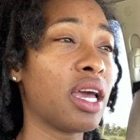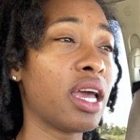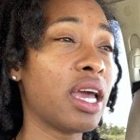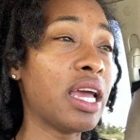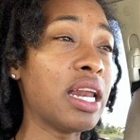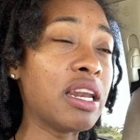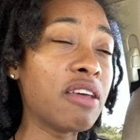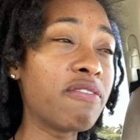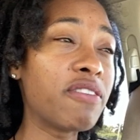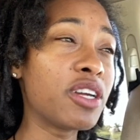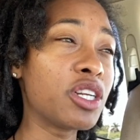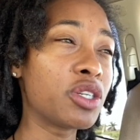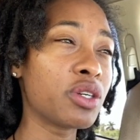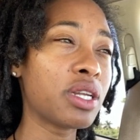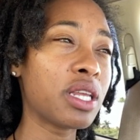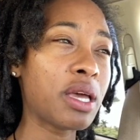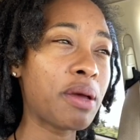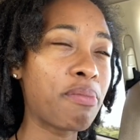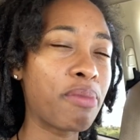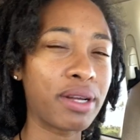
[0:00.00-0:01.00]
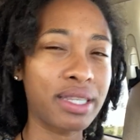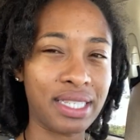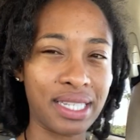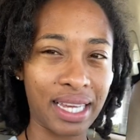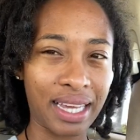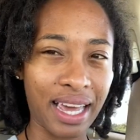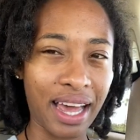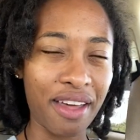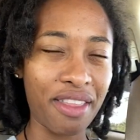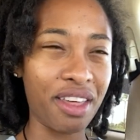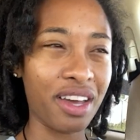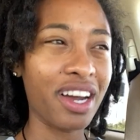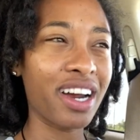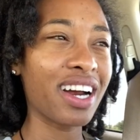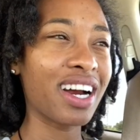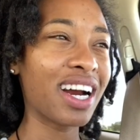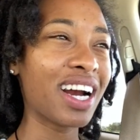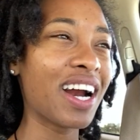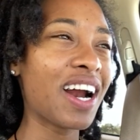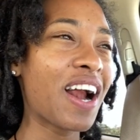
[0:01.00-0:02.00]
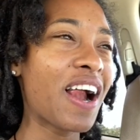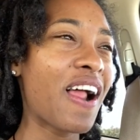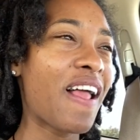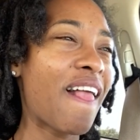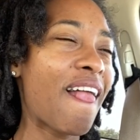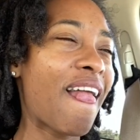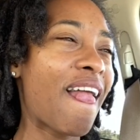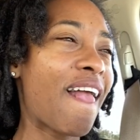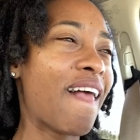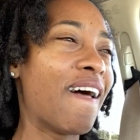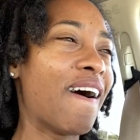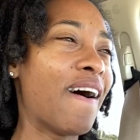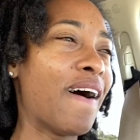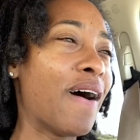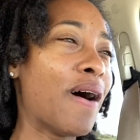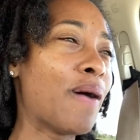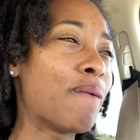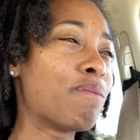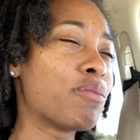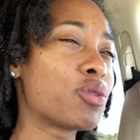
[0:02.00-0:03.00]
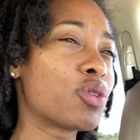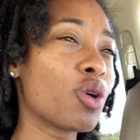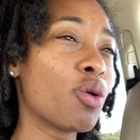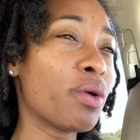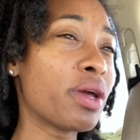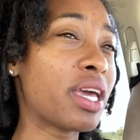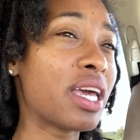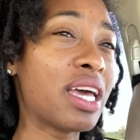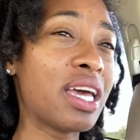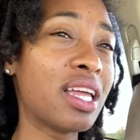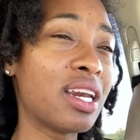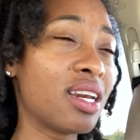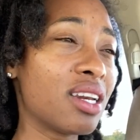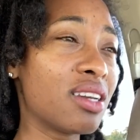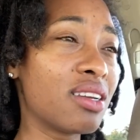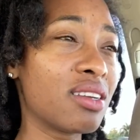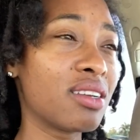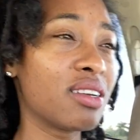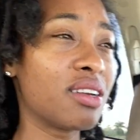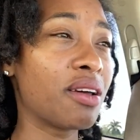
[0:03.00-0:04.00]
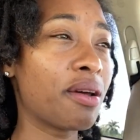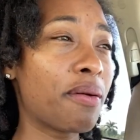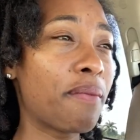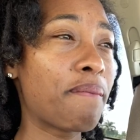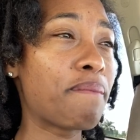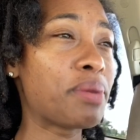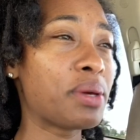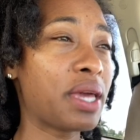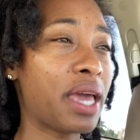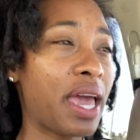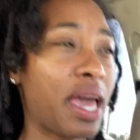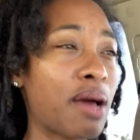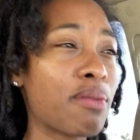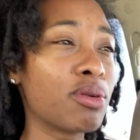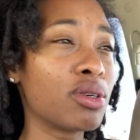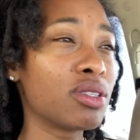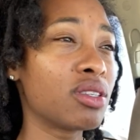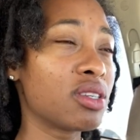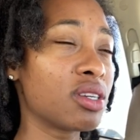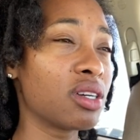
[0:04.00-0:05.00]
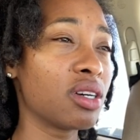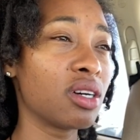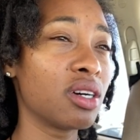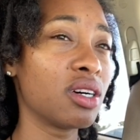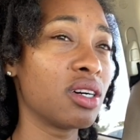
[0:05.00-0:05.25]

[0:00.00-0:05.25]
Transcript: individually but together, um, so we can be able to